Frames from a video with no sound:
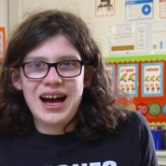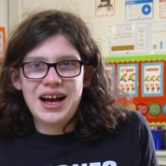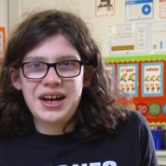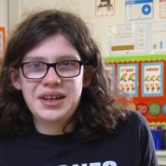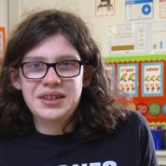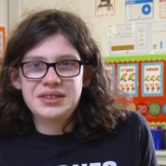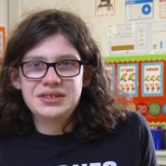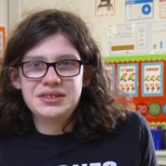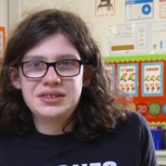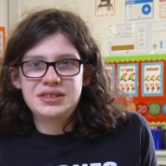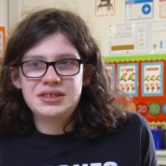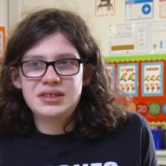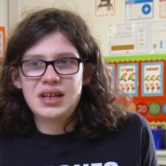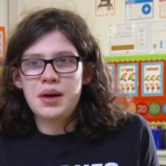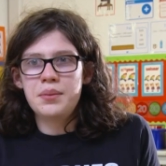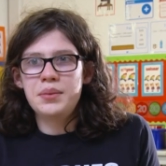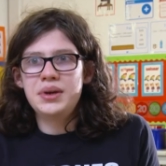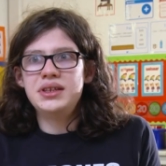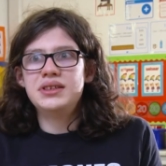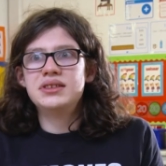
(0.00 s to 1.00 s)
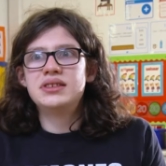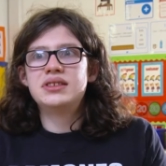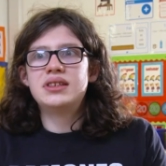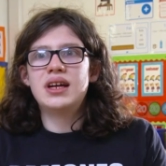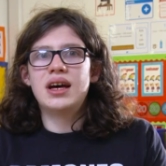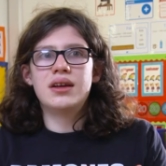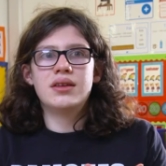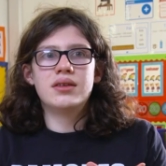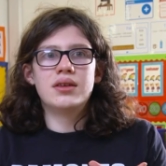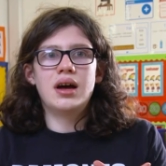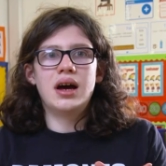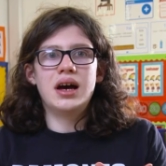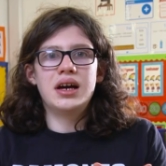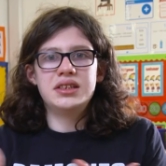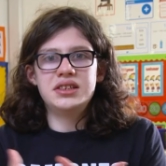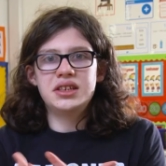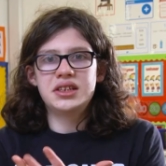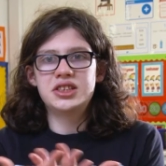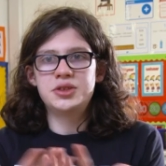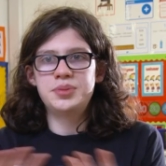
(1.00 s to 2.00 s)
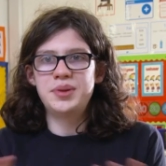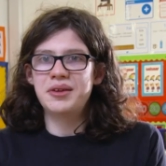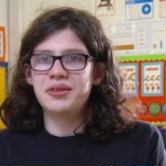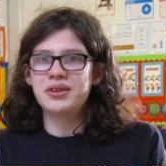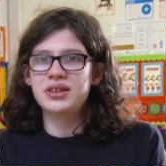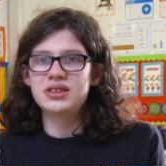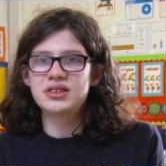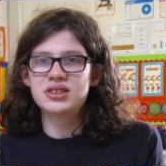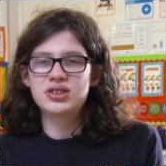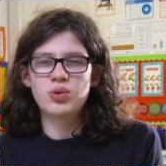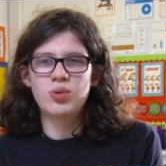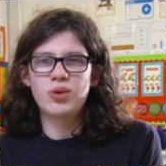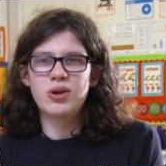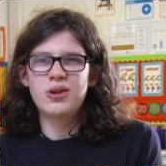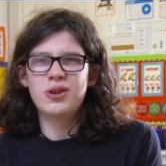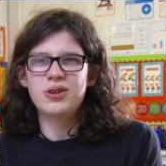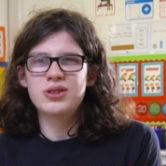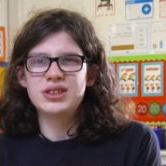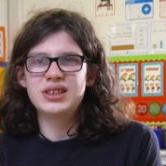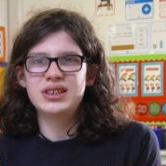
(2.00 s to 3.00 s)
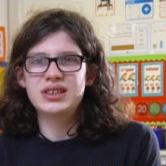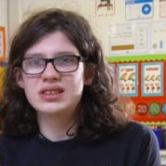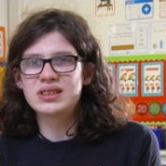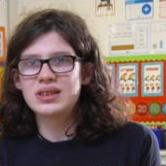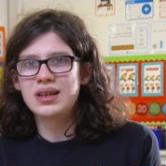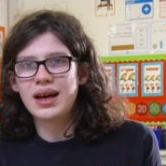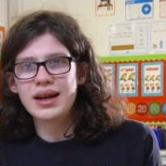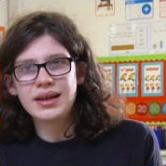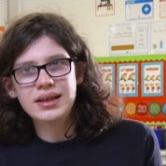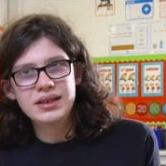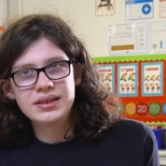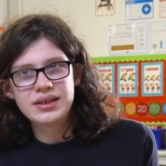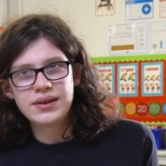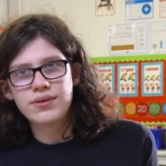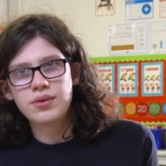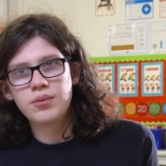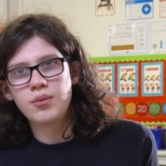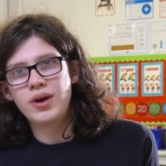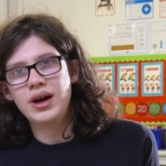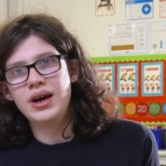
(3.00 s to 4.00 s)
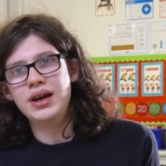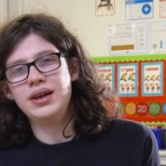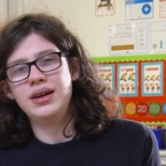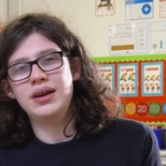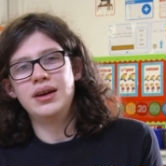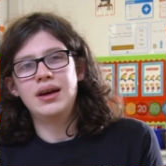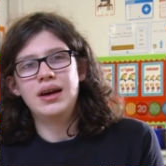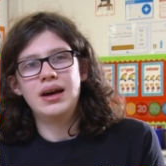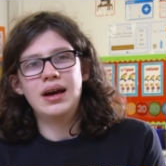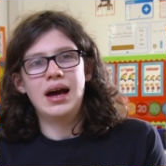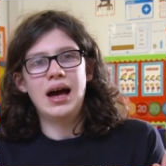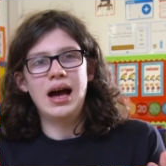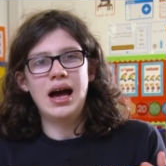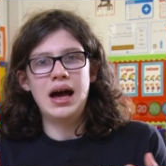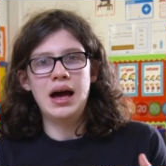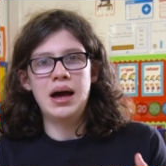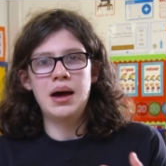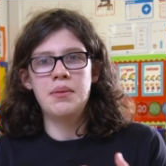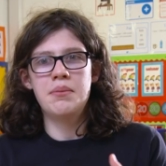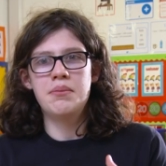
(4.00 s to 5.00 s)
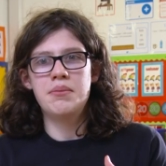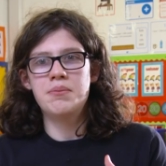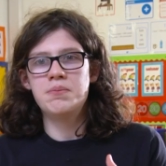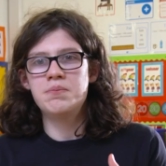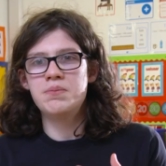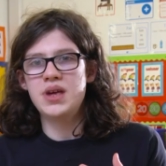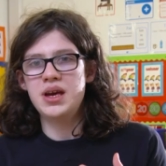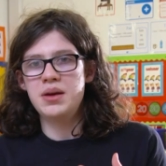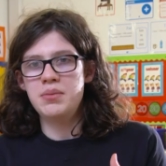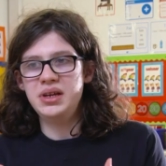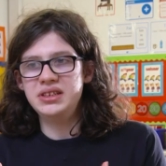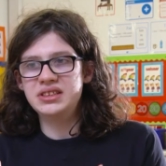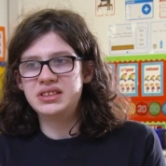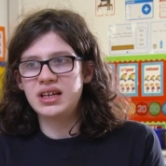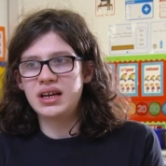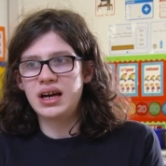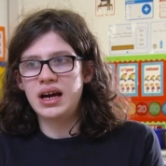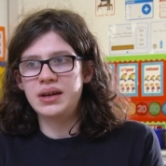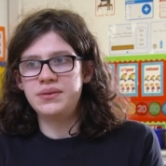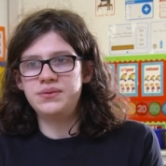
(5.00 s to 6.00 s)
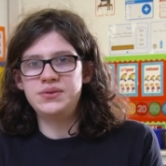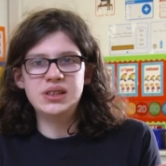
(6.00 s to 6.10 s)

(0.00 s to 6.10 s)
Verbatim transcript: And that means that I experience the world in a slightly different way. Um, it means that I